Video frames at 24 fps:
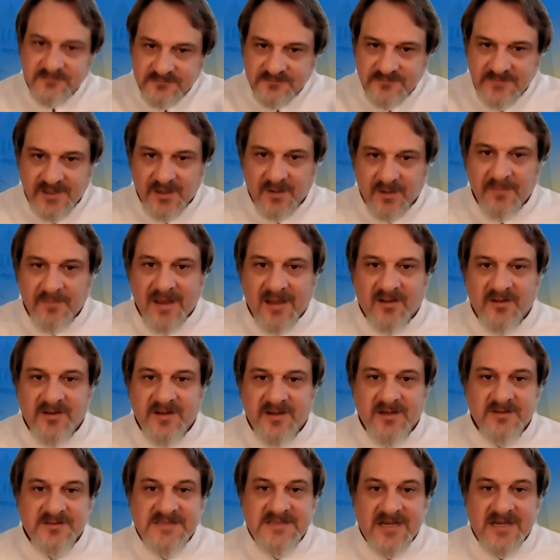
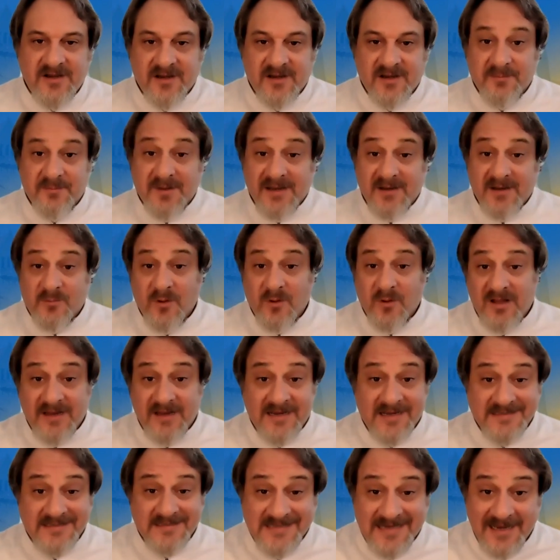Melanie will tell you, I'm like, well, I
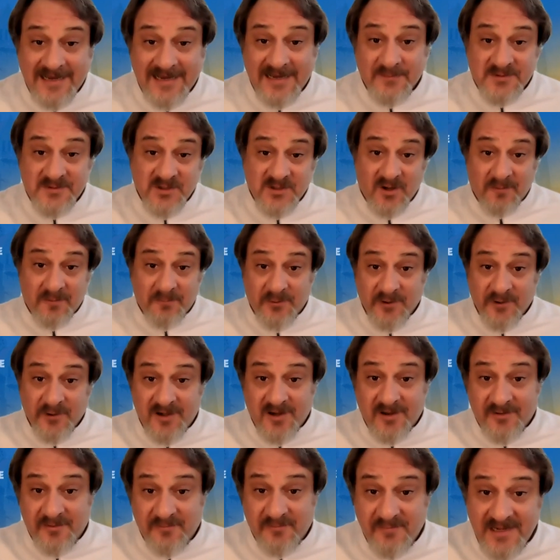got time, so I'll put
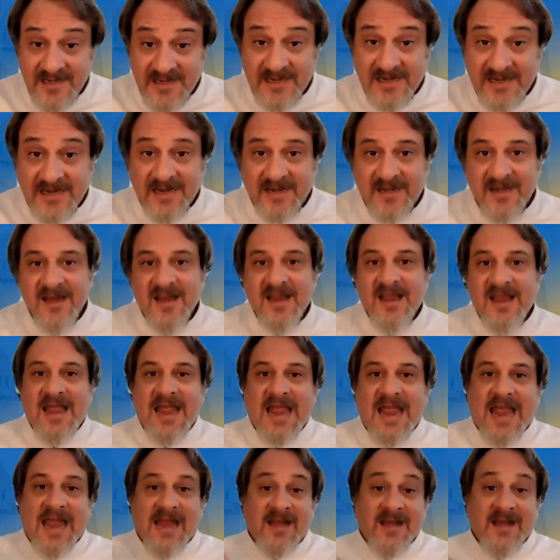another meeting in.
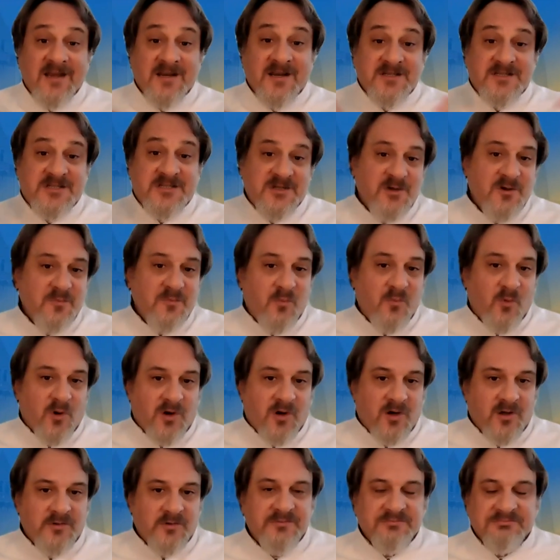And in a Zoom
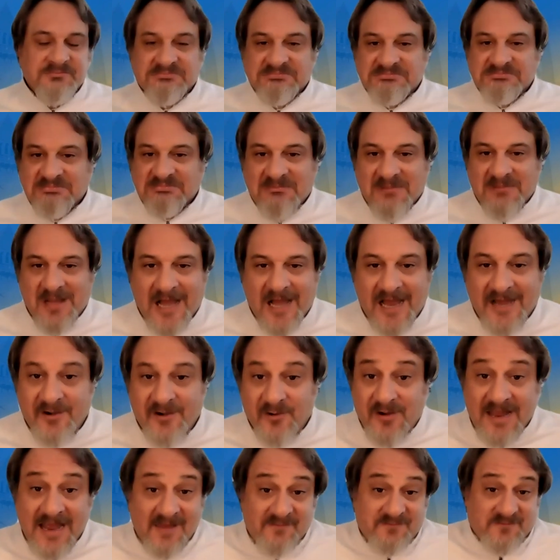world, I
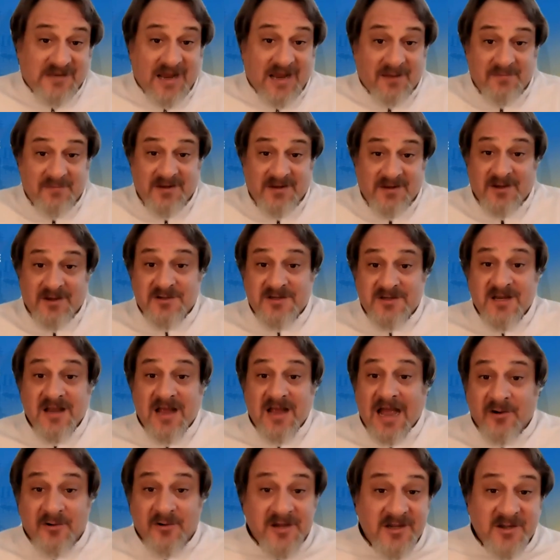don't have to,
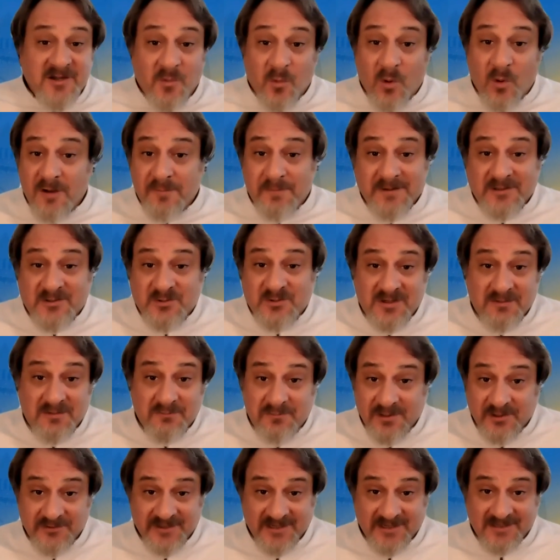I don't need to walk between
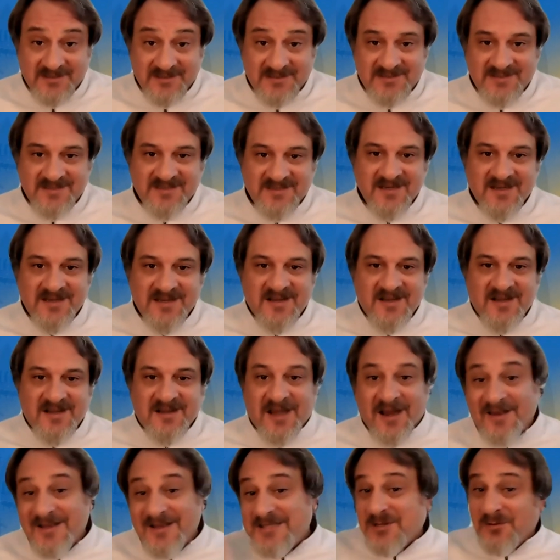buildings.
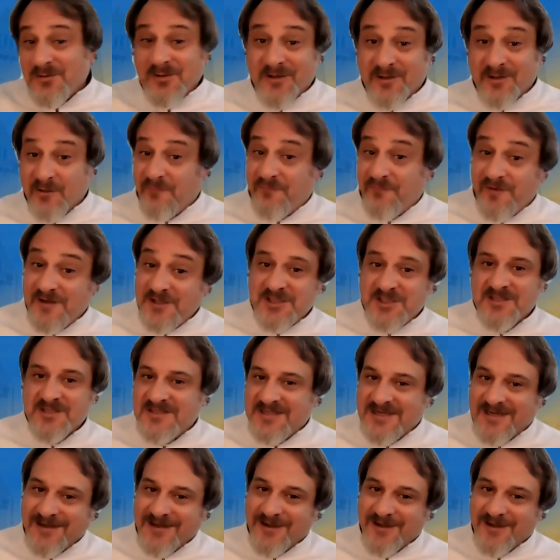Mm-hmm. That's a real efficiency.